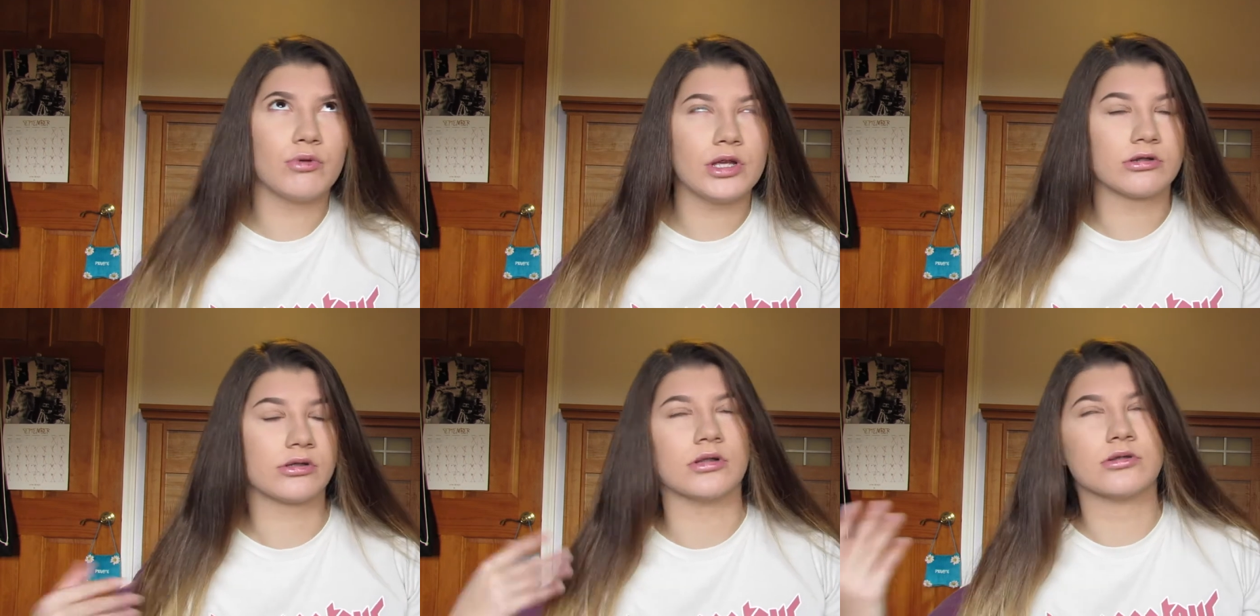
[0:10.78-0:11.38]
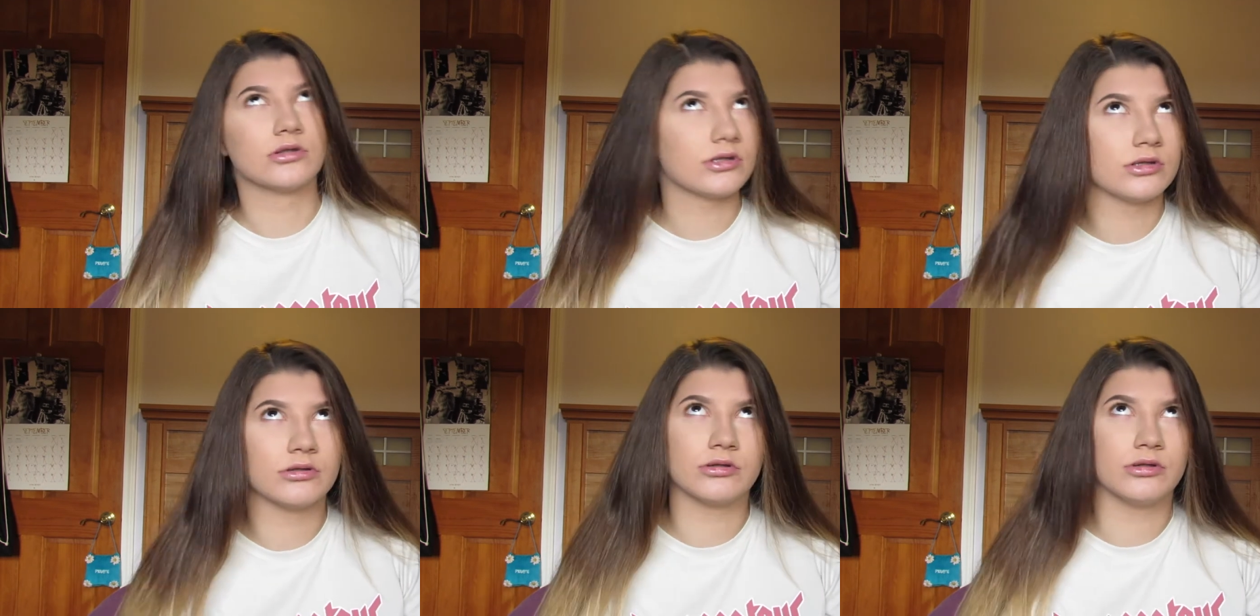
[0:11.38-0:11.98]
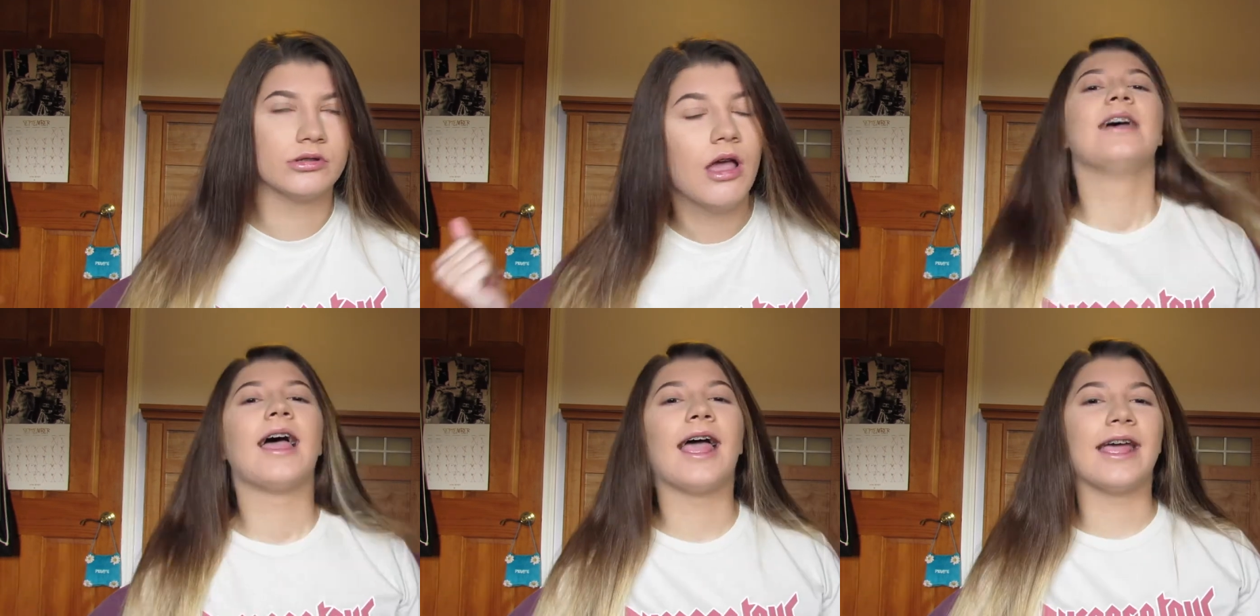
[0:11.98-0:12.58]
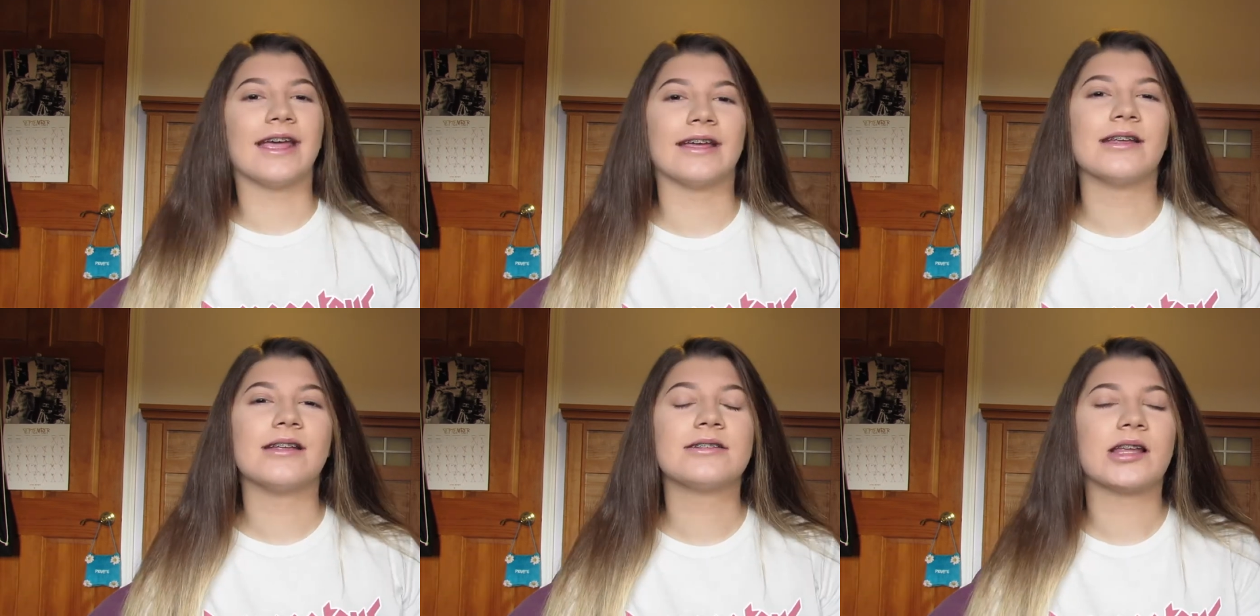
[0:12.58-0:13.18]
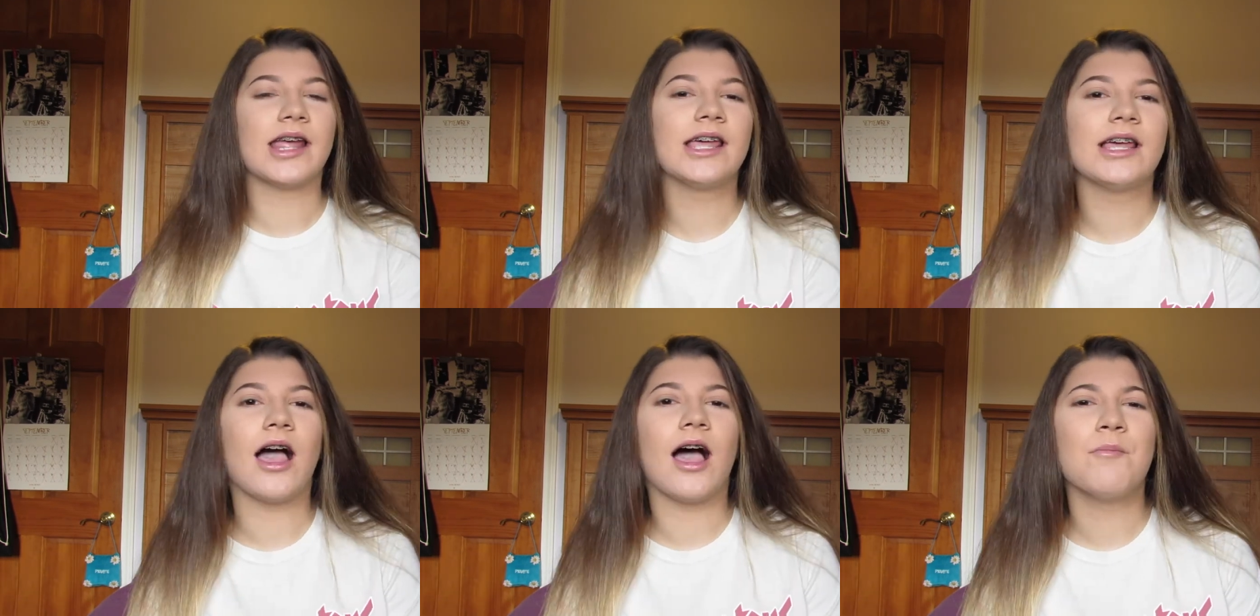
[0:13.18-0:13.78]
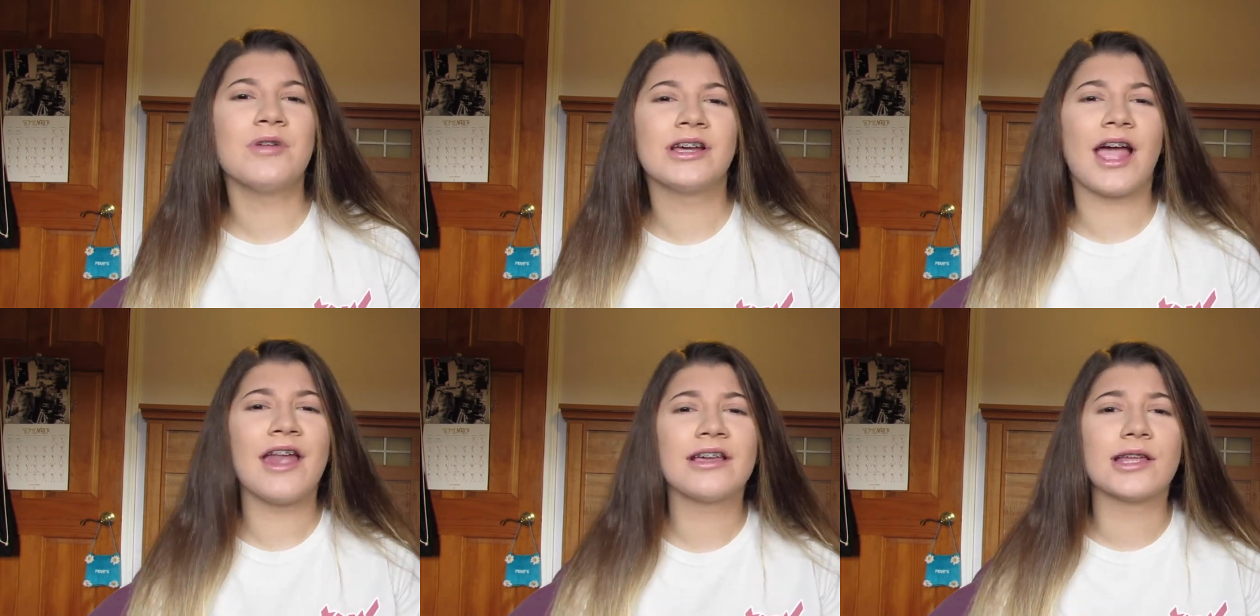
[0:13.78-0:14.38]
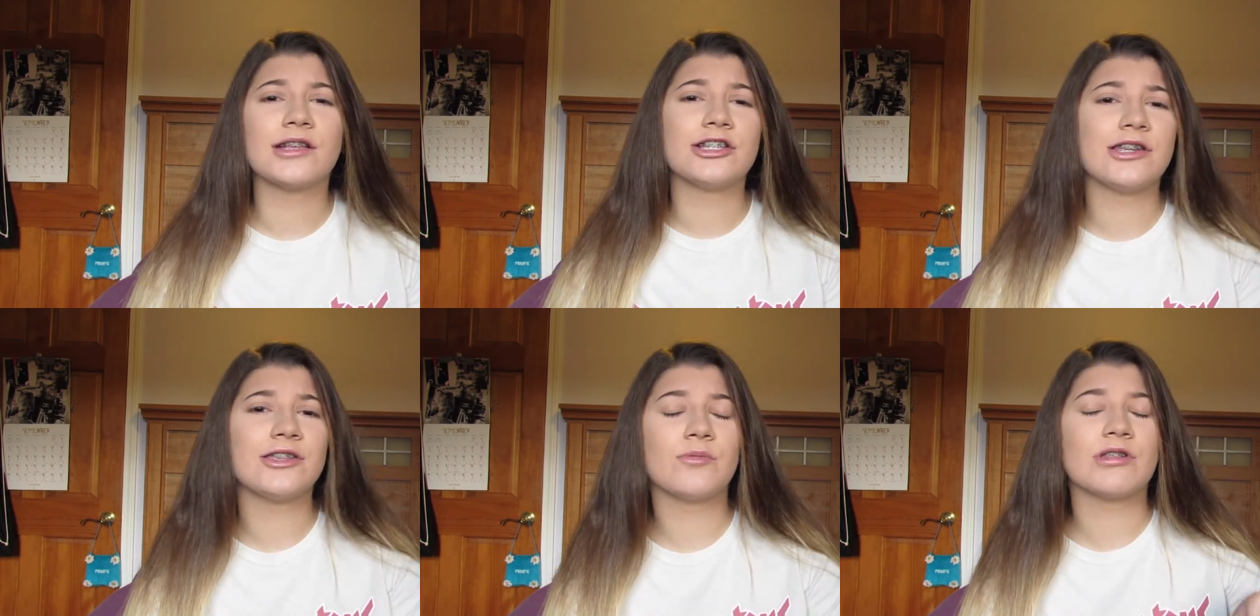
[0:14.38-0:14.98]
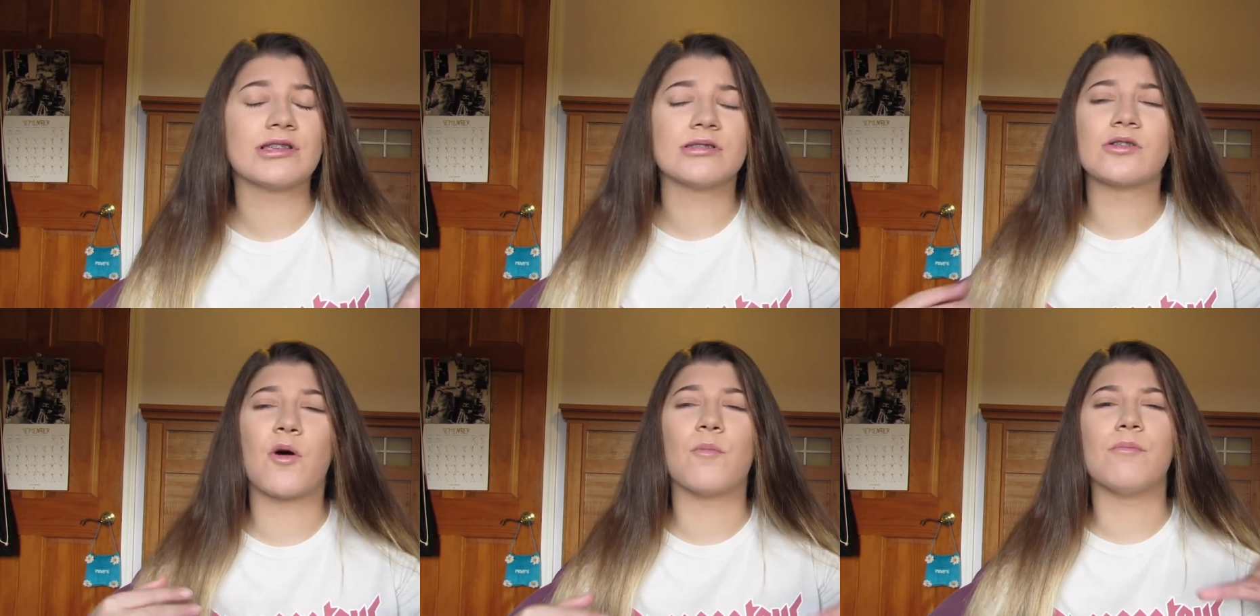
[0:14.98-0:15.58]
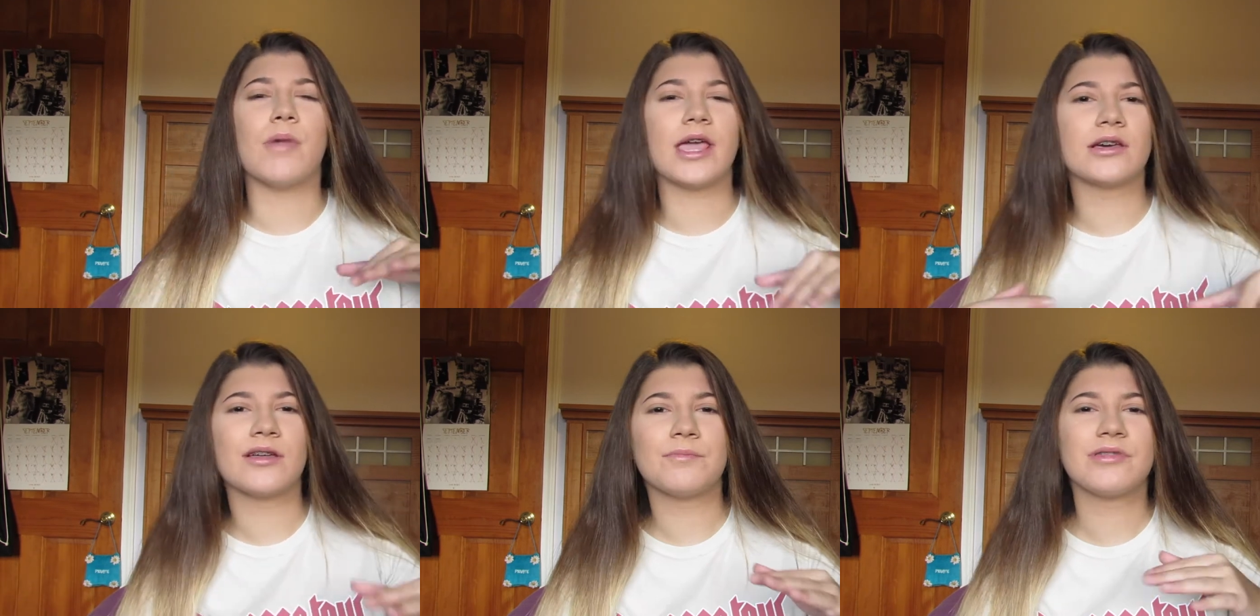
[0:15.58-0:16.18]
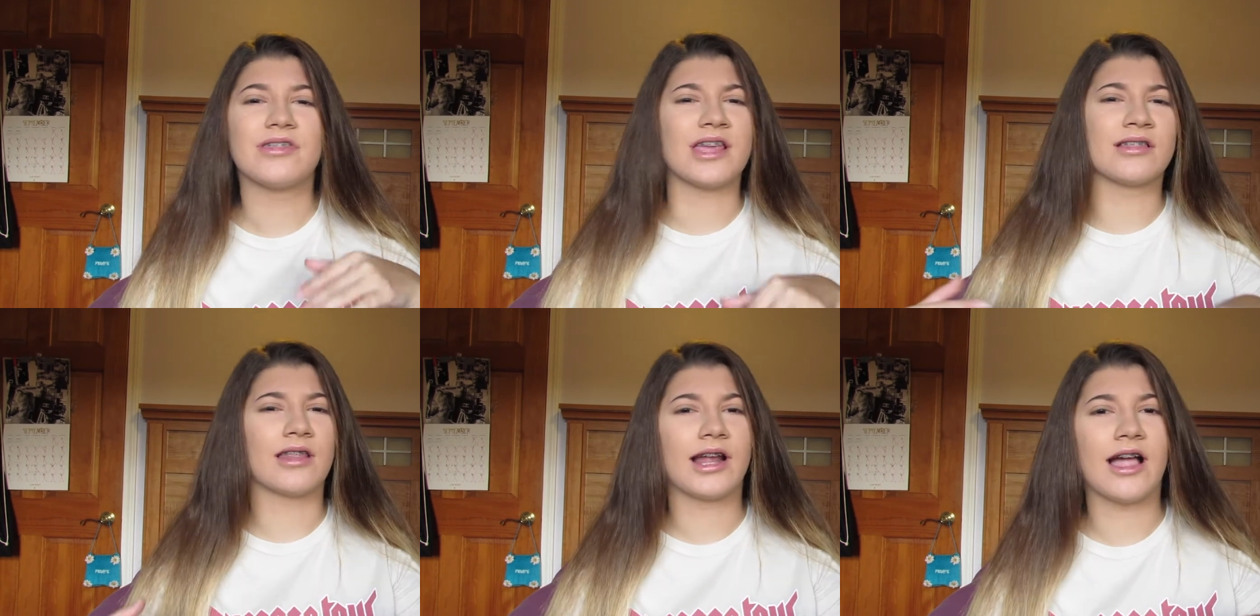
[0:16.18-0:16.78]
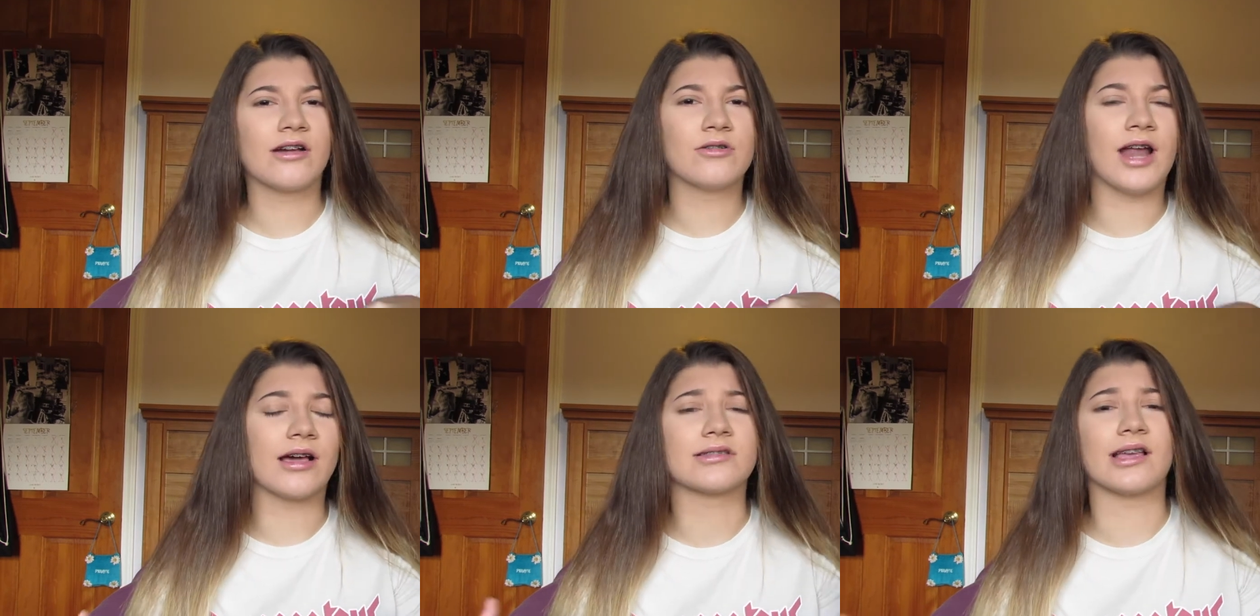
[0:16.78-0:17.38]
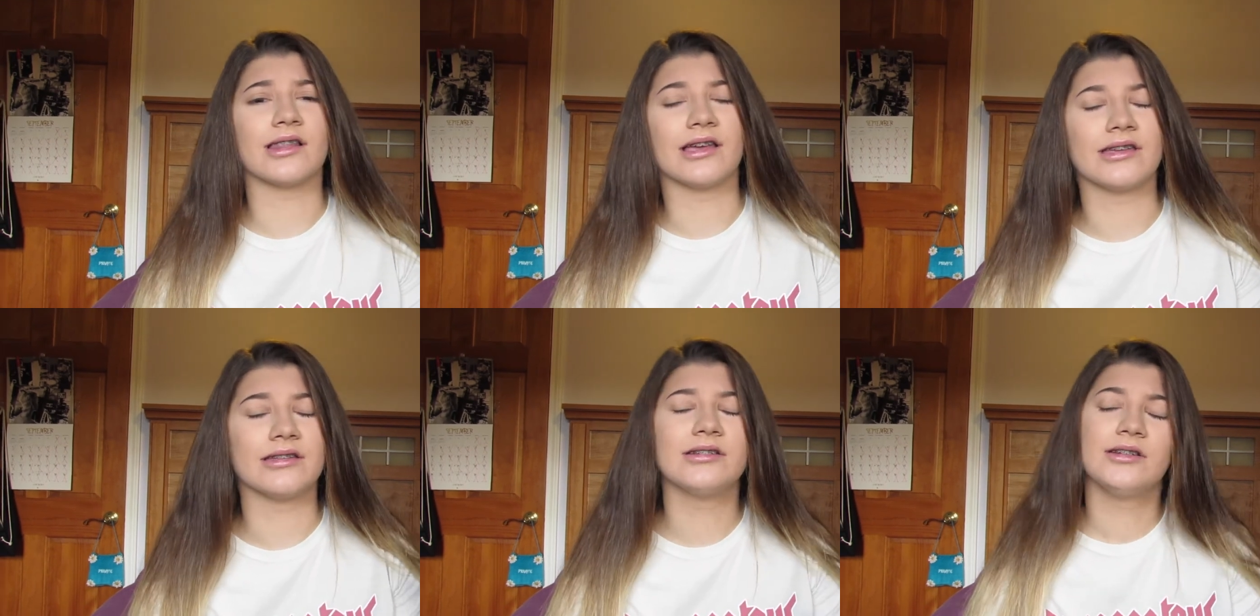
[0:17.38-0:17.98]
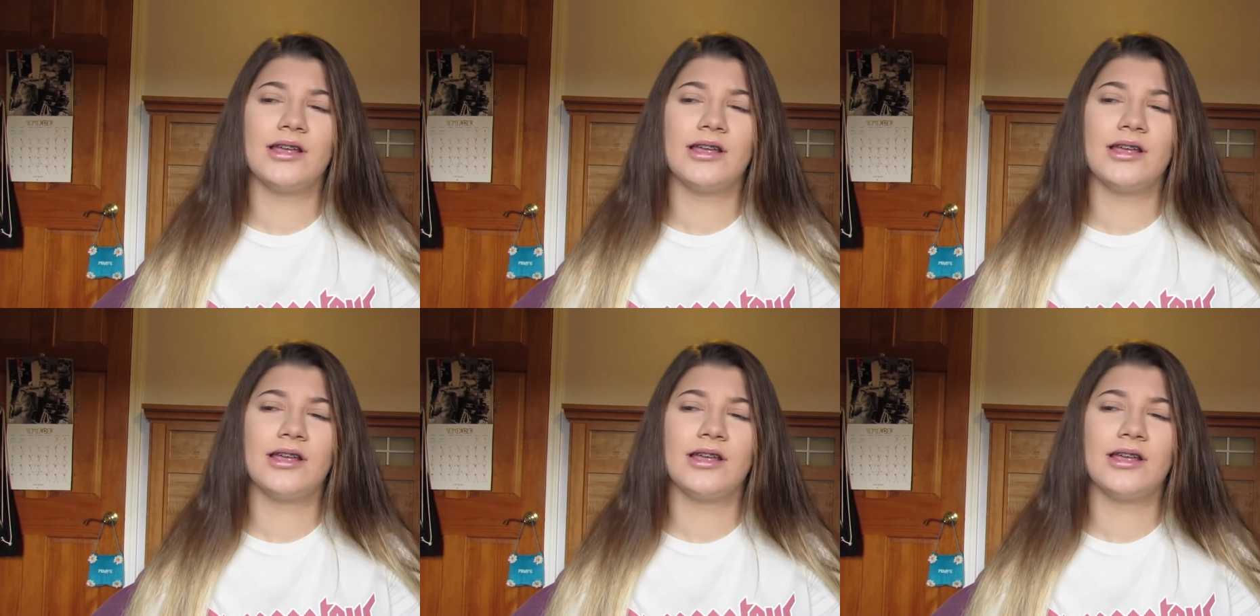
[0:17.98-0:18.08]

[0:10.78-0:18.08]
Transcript: week consistently. And today I'm gonna kind of continue with this little makeup thing that I got going on because I like it.